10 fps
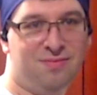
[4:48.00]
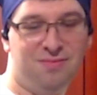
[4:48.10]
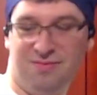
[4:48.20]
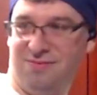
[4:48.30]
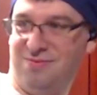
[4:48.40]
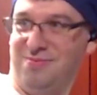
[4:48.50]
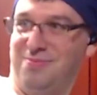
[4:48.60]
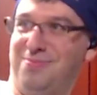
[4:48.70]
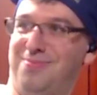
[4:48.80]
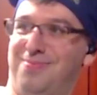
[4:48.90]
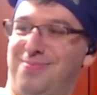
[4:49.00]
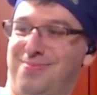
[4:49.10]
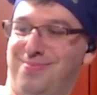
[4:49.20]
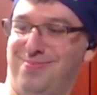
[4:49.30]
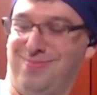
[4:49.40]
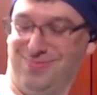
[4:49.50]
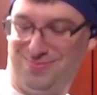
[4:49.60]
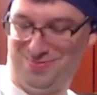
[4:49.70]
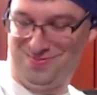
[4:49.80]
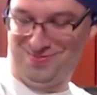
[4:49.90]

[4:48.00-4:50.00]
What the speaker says: No one is speaking in this clip.